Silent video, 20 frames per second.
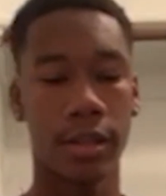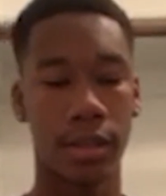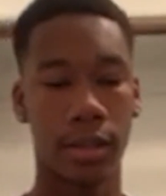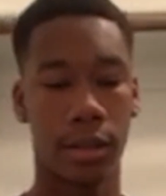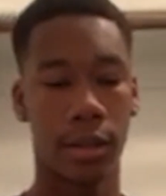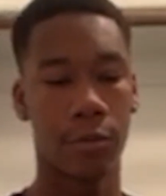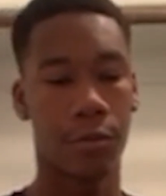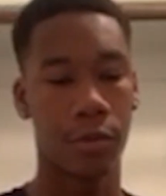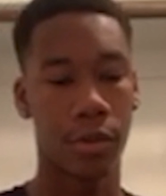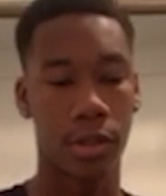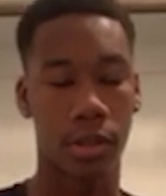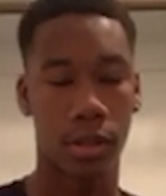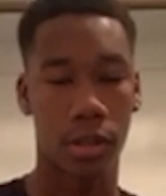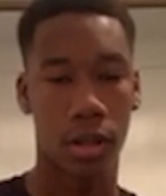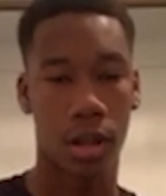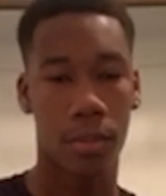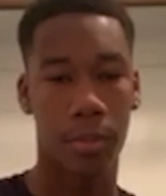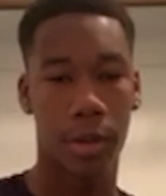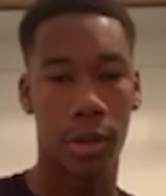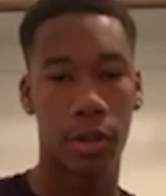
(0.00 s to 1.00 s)
is different,
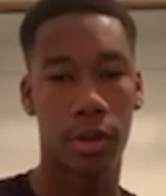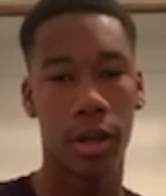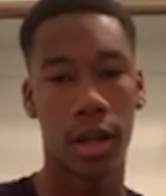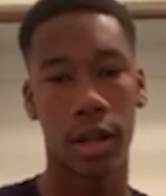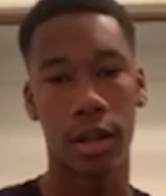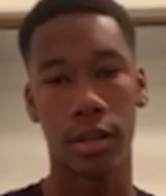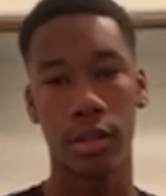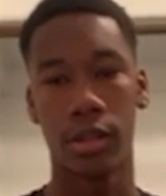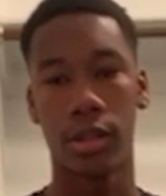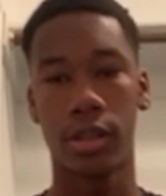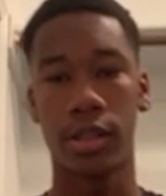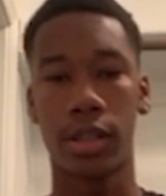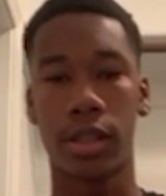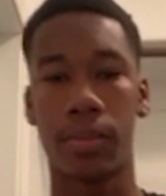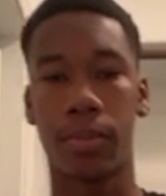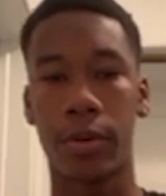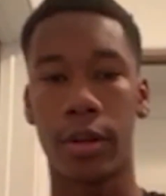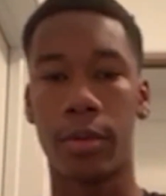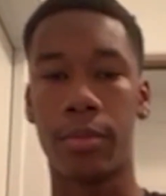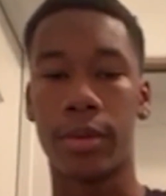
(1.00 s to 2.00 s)
so I mean you gotta just
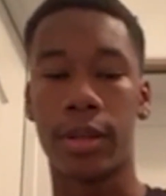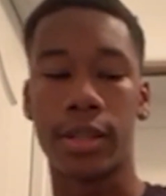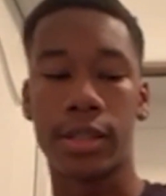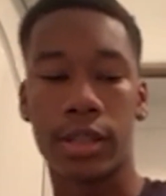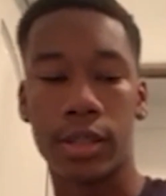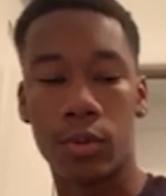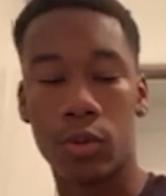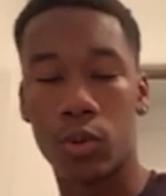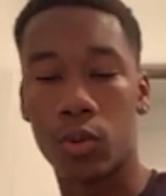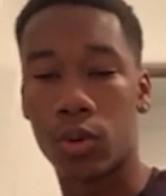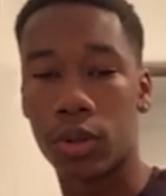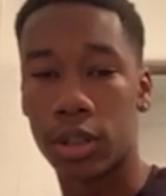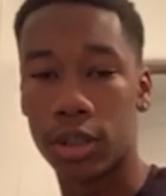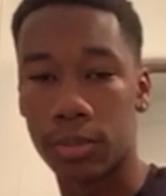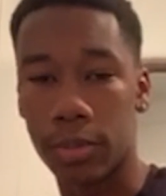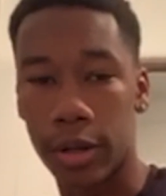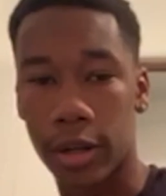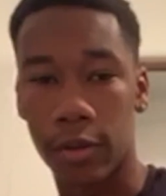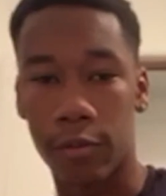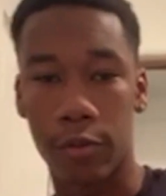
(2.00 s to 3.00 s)
experiment and see which one is
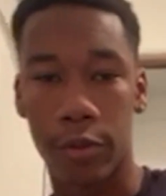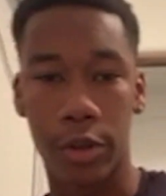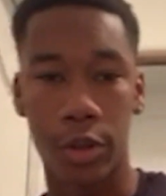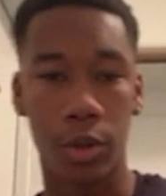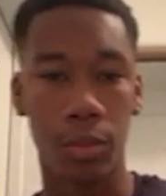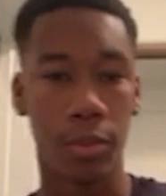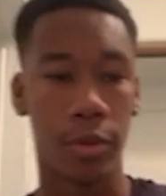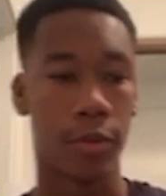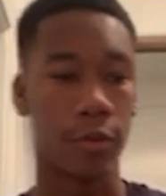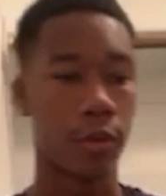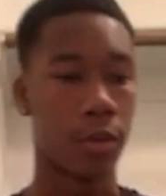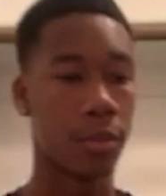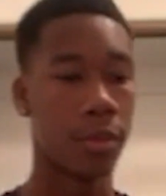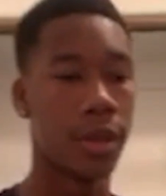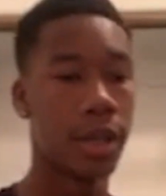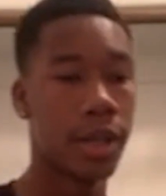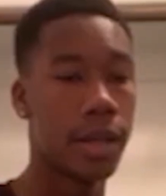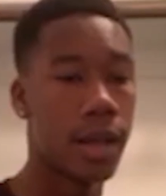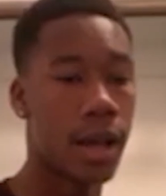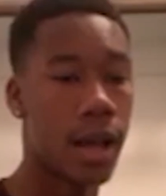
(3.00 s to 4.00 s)
better for you. But for
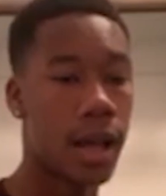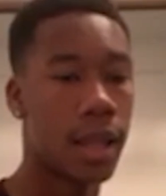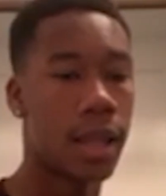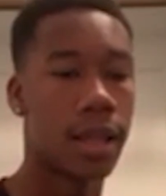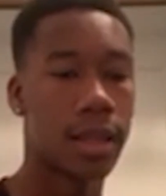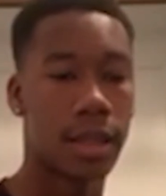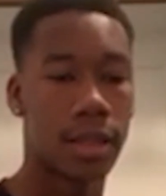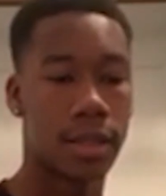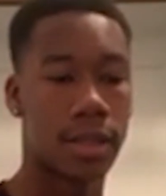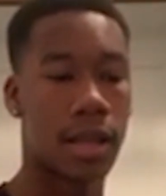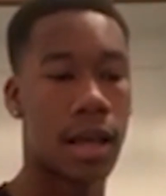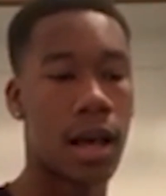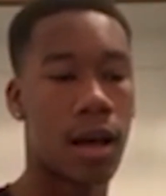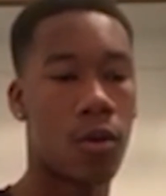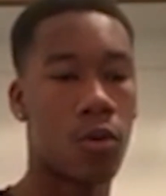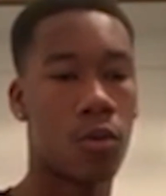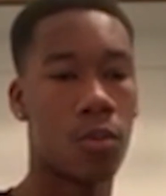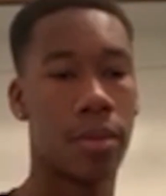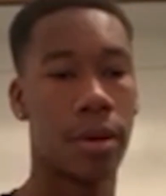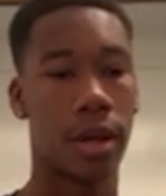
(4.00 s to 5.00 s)
me, I like the
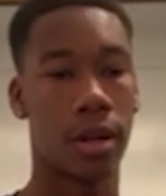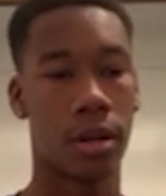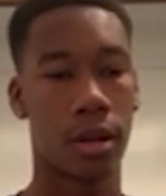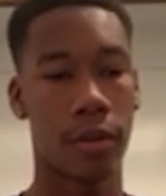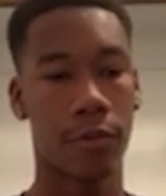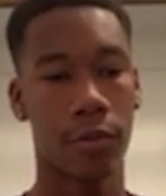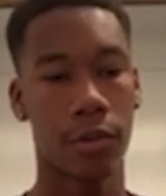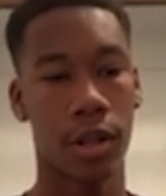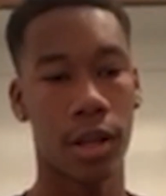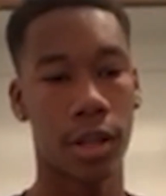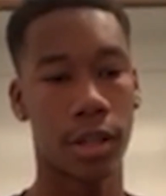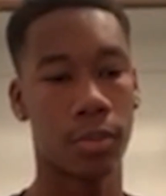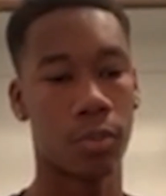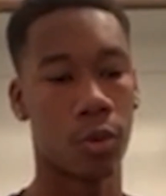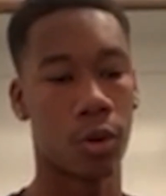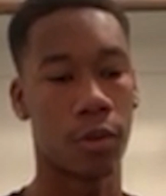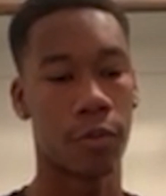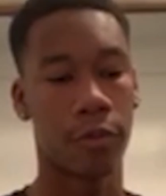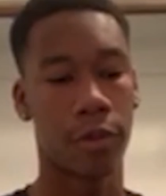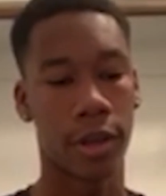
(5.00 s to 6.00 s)
towel better. I feel like it's
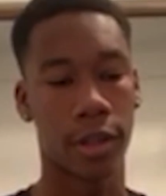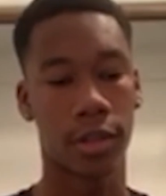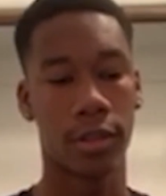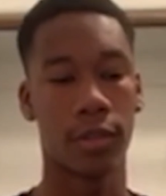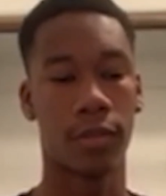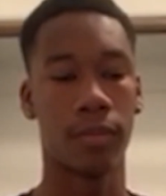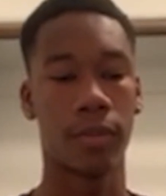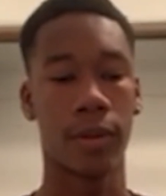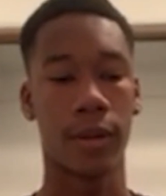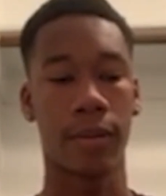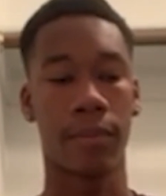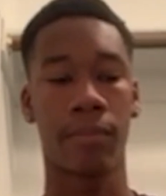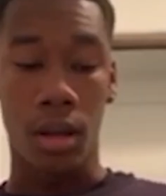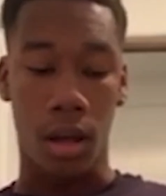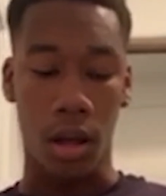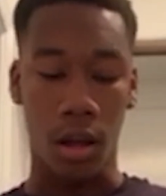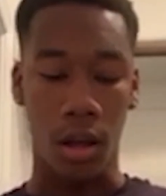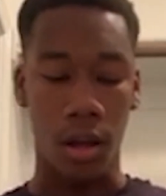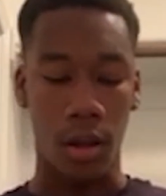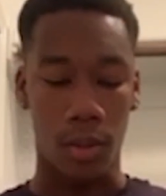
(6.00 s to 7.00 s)
more effective. But you
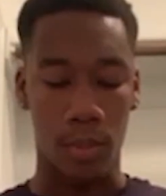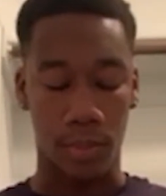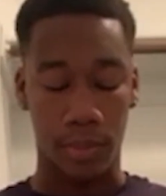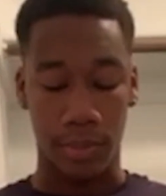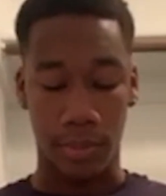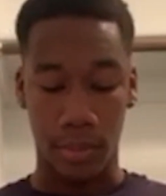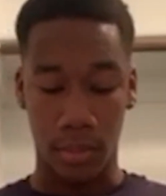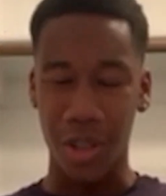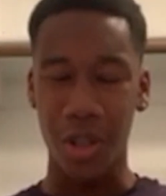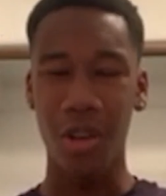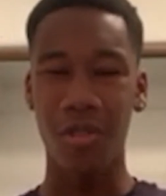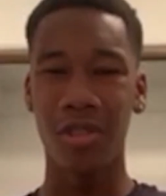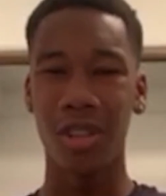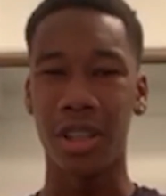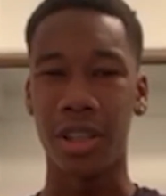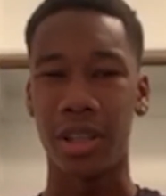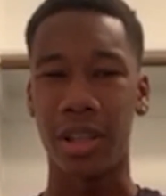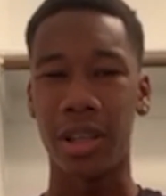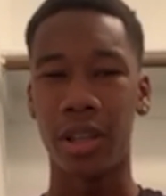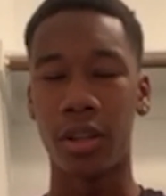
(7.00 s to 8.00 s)
don't really
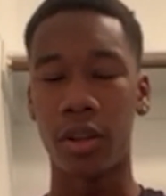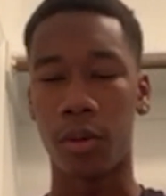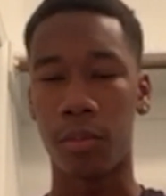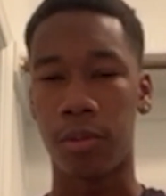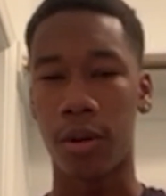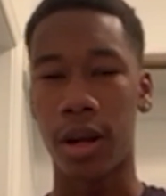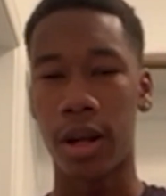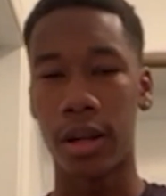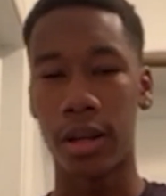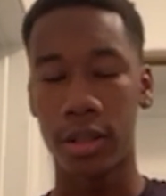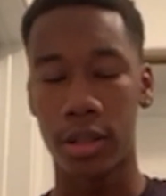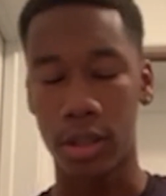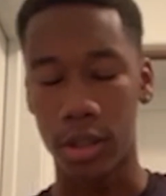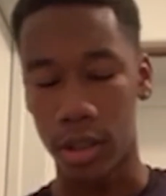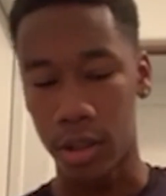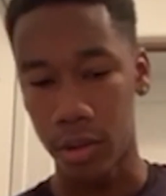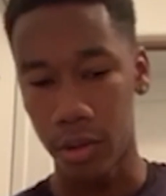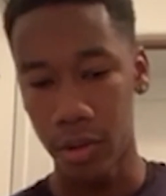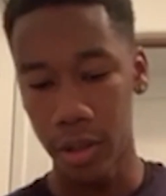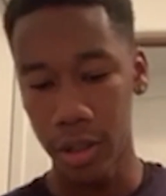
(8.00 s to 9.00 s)
need no product to
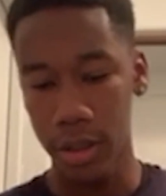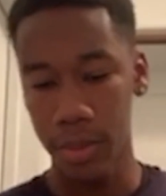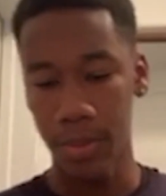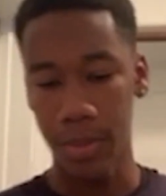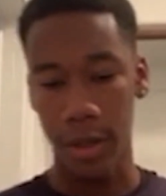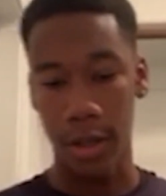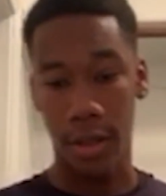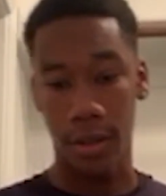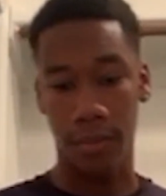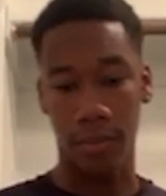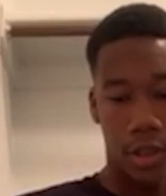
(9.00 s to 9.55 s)
do this, but